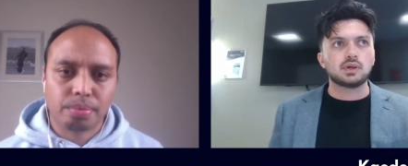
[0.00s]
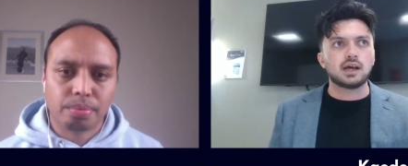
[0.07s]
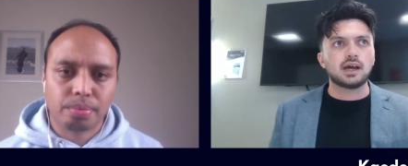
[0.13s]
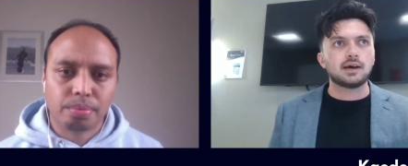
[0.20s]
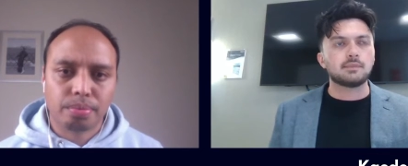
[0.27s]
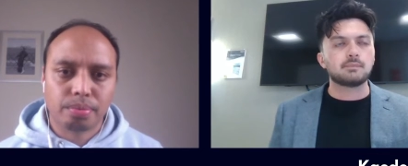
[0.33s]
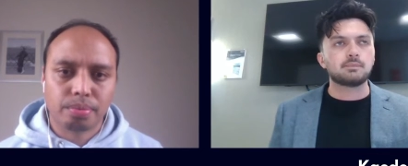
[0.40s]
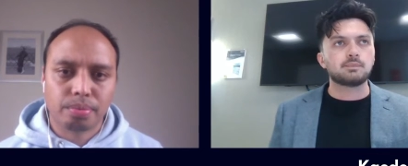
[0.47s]

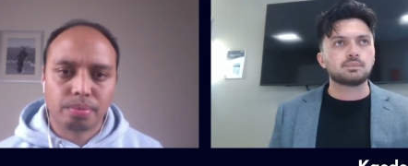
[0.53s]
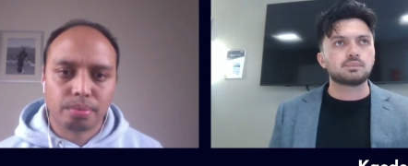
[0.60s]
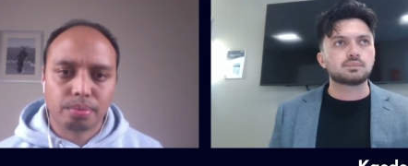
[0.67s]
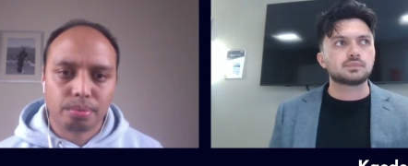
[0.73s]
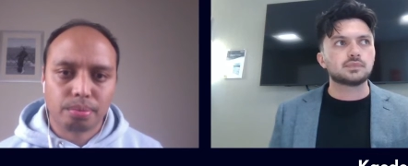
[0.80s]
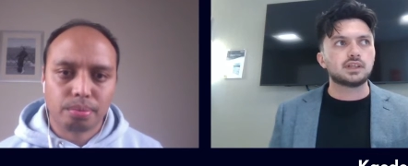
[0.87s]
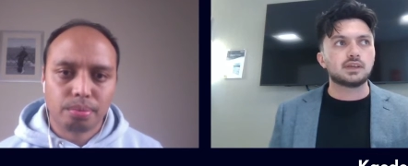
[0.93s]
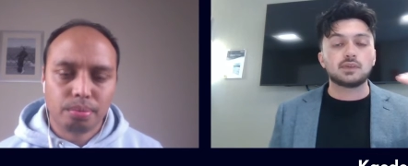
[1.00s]
Speaker 1: Um,
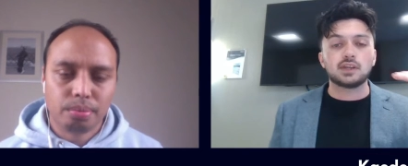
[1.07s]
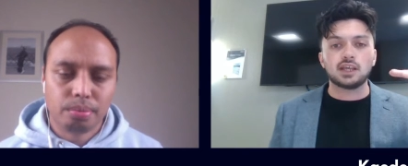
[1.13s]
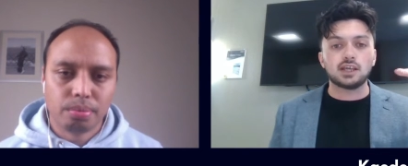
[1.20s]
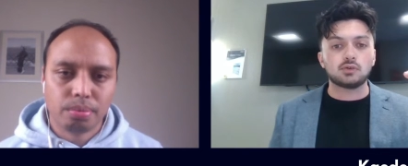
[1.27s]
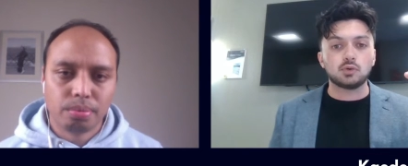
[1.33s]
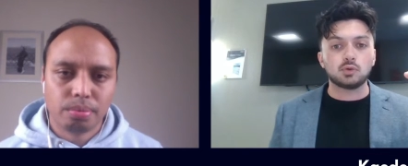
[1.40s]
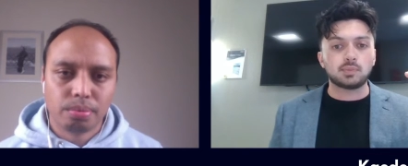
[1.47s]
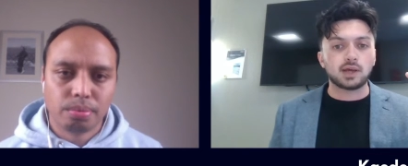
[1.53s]
given
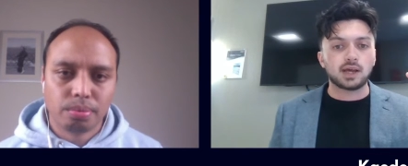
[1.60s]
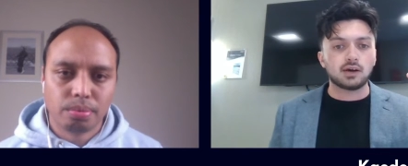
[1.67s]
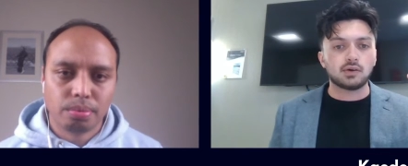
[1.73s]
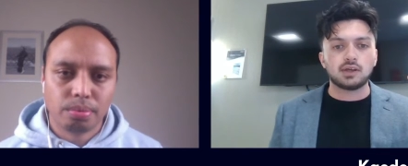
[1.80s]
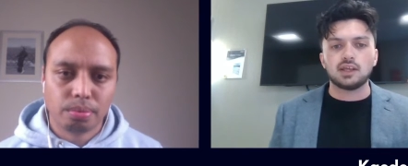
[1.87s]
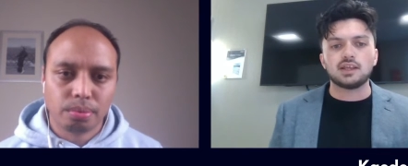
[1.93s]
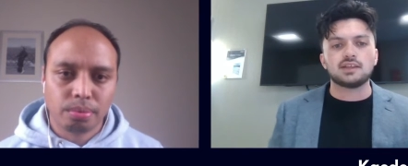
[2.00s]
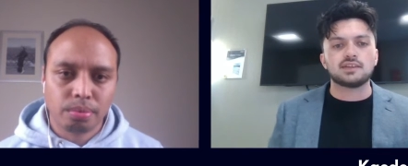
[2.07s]
equal
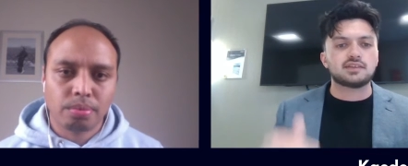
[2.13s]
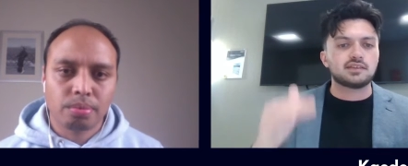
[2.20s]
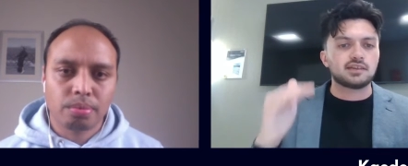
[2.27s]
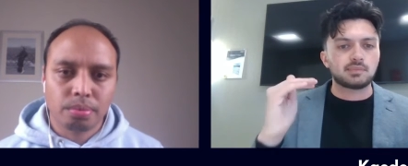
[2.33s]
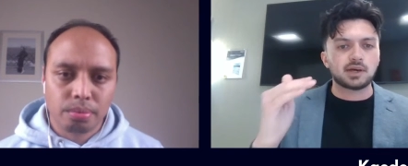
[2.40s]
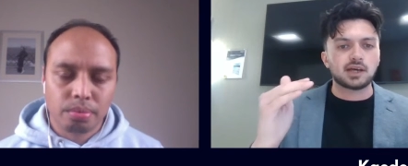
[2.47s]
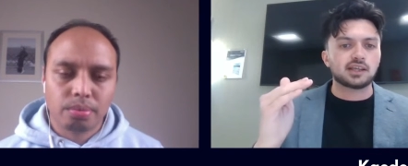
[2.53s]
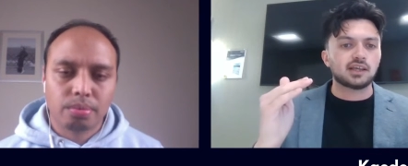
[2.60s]
power as the
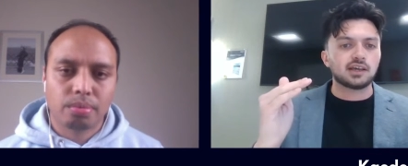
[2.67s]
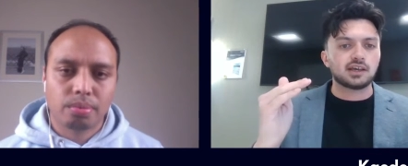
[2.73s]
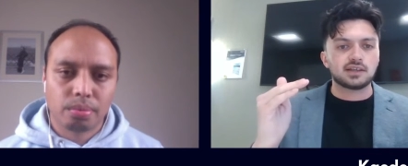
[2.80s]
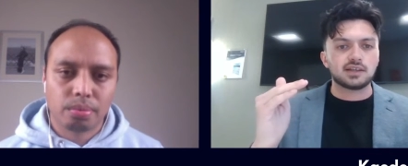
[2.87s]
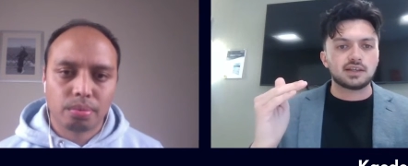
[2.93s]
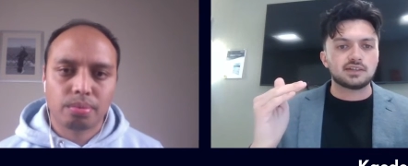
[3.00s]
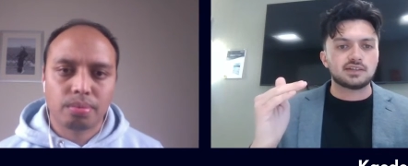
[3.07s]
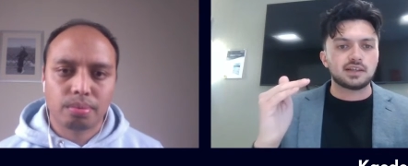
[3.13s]

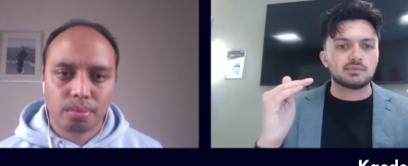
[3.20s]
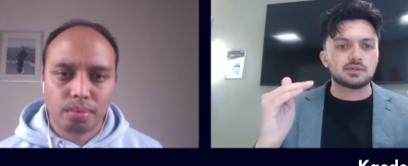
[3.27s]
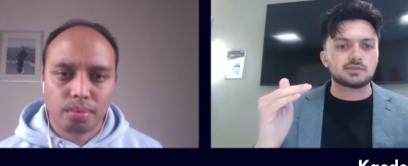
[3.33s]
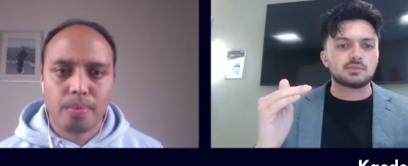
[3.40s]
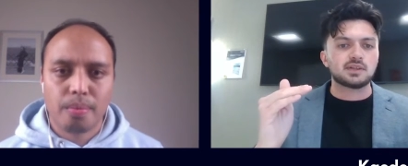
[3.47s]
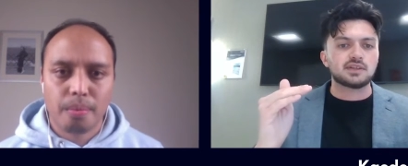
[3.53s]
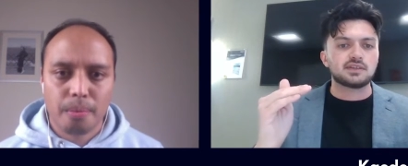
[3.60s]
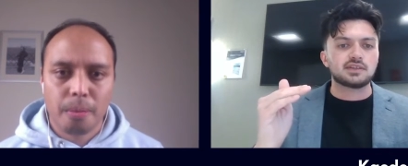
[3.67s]
Pākehā
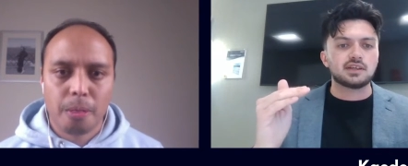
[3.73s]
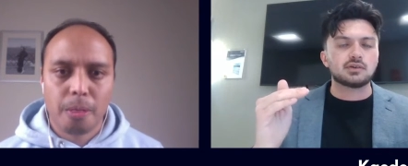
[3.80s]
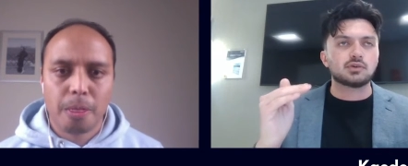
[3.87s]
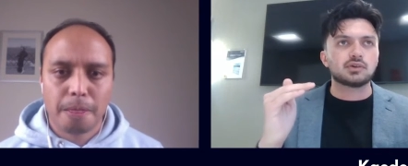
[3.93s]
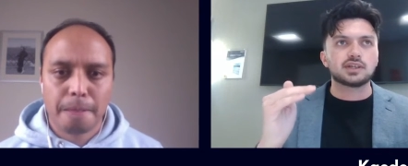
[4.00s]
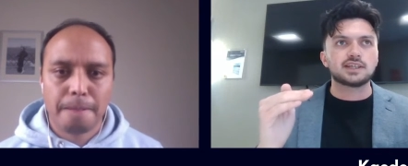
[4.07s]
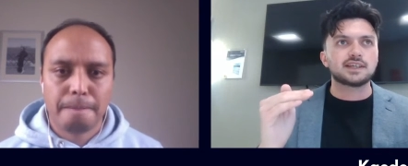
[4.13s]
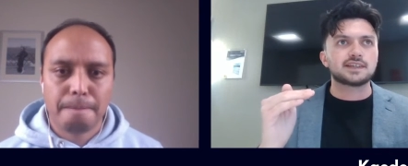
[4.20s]
establishments that
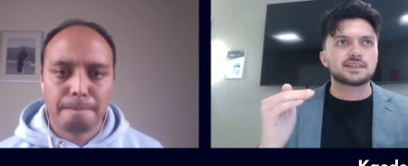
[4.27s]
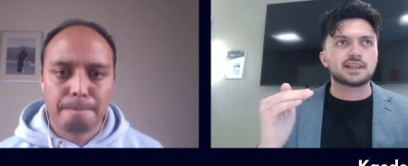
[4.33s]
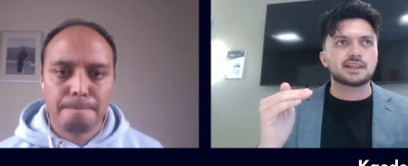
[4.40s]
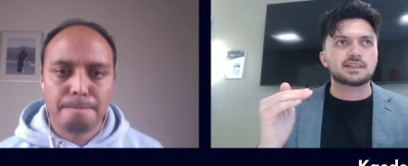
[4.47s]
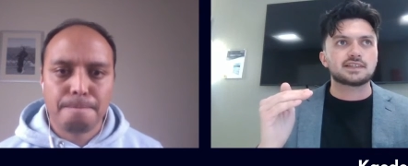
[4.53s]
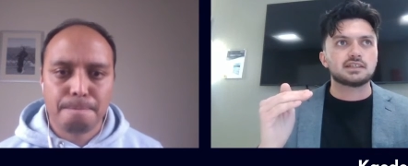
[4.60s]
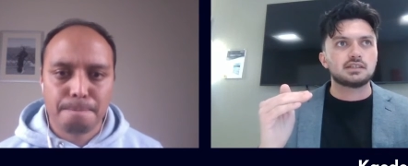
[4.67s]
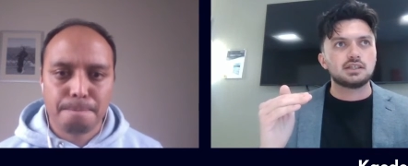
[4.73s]
already
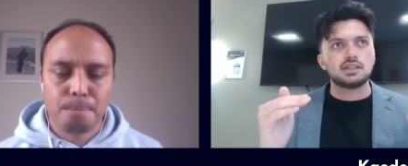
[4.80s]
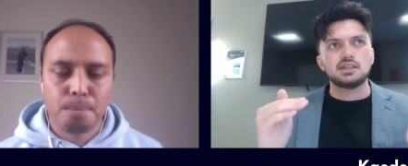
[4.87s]
exist.